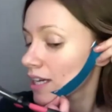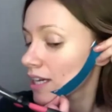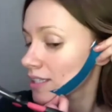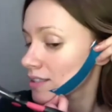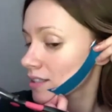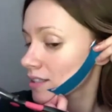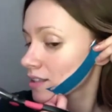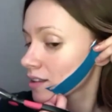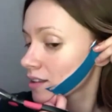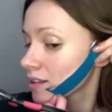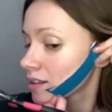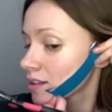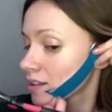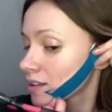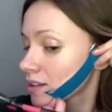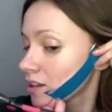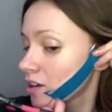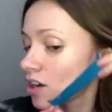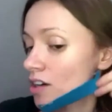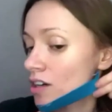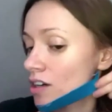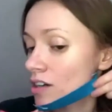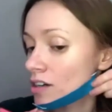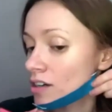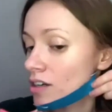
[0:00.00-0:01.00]
and
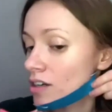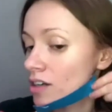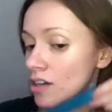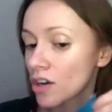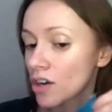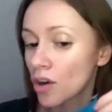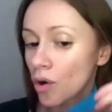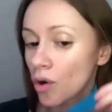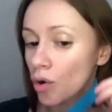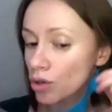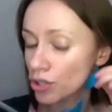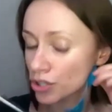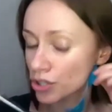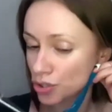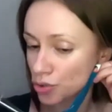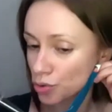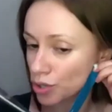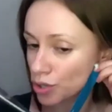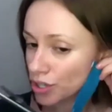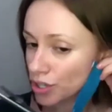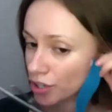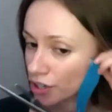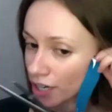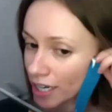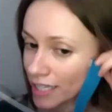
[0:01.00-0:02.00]
long or
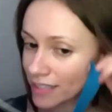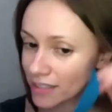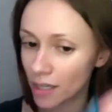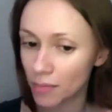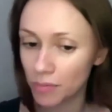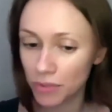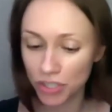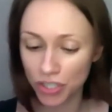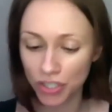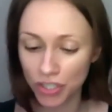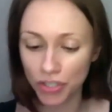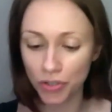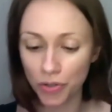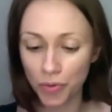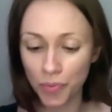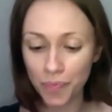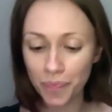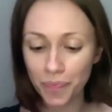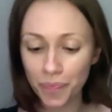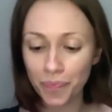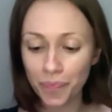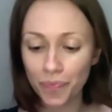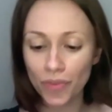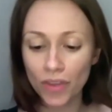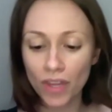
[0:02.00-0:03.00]
shorter. It's up to
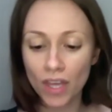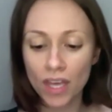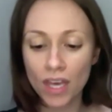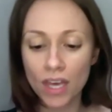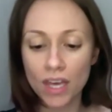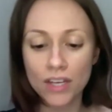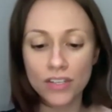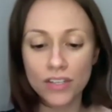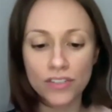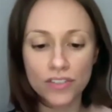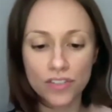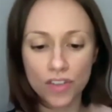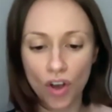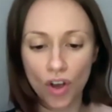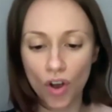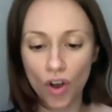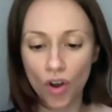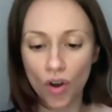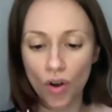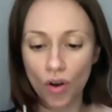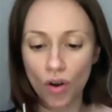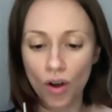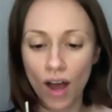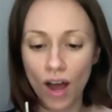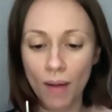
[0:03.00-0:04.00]
you.
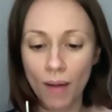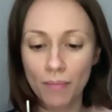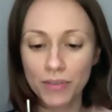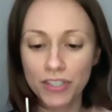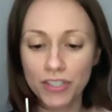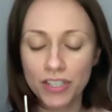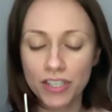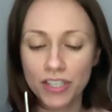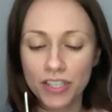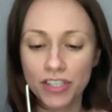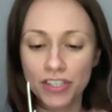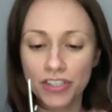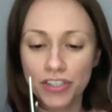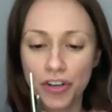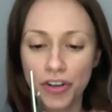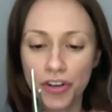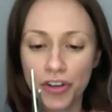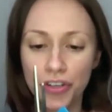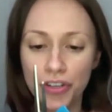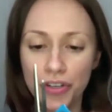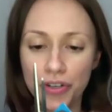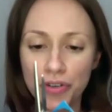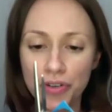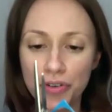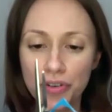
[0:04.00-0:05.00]
So I'm just going to show
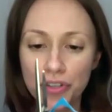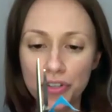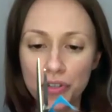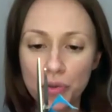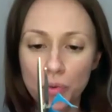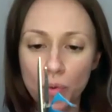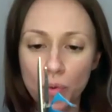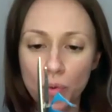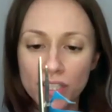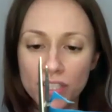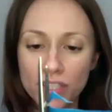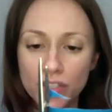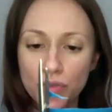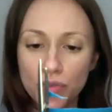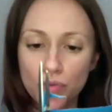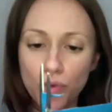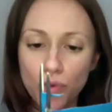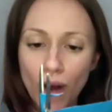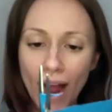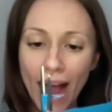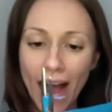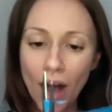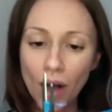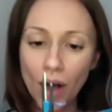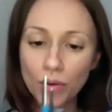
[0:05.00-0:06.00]
you. You want to
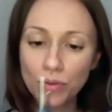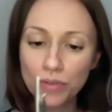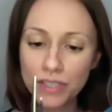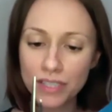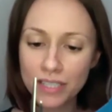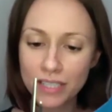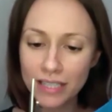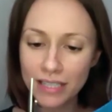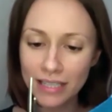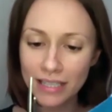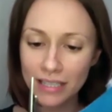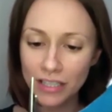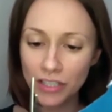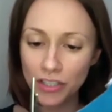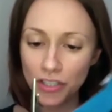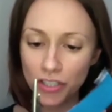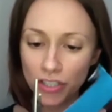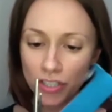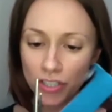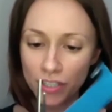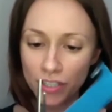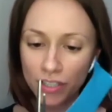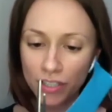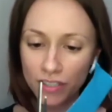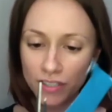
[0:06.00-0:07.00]
round
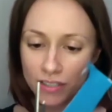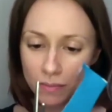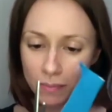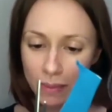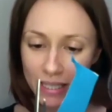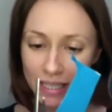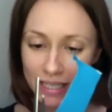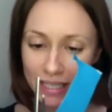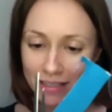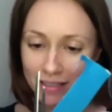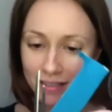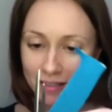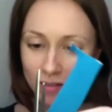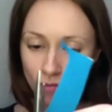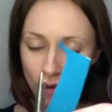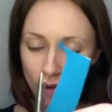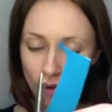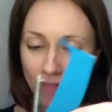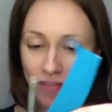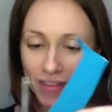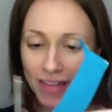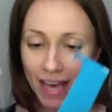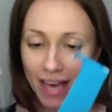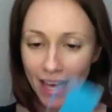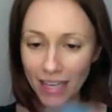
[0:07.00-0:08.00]
your piece,
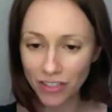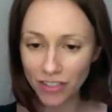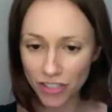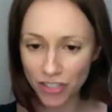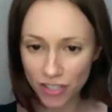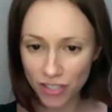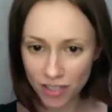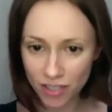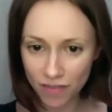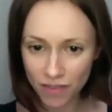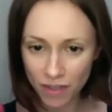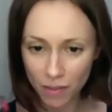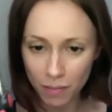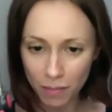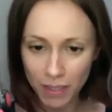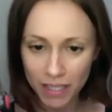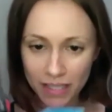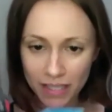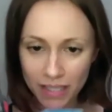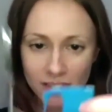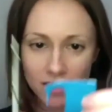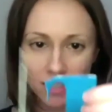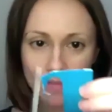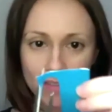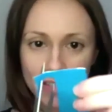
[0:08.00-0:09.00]
round the edges of the
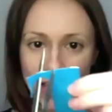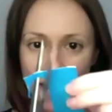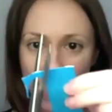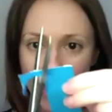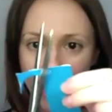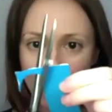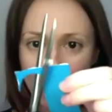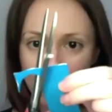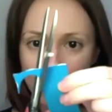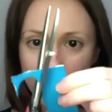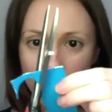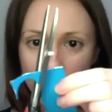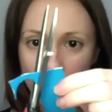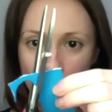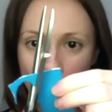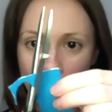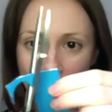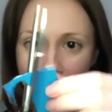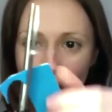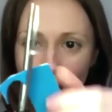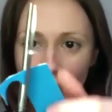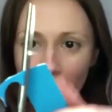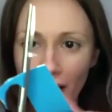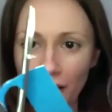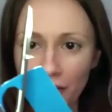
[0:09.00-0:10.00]
piece of tape that you
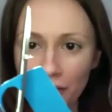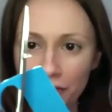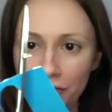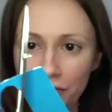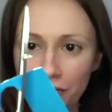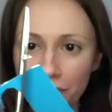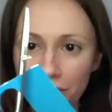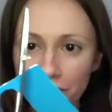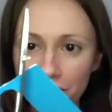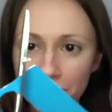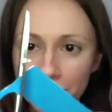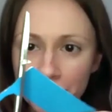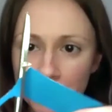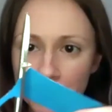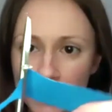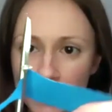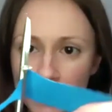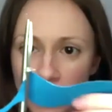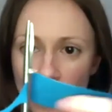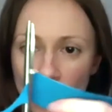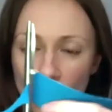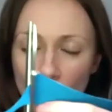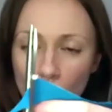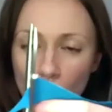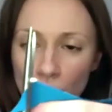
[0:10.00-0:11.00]
have
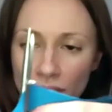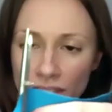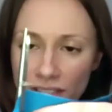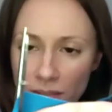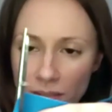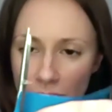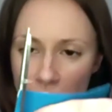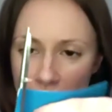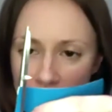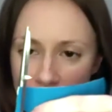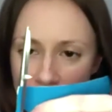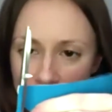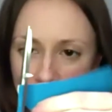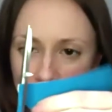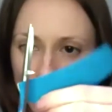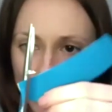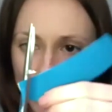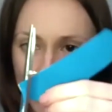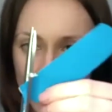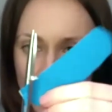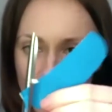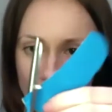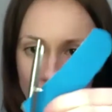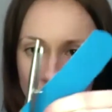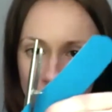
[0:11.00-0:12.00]
with some
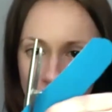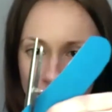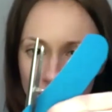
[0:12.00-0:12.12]
scissors.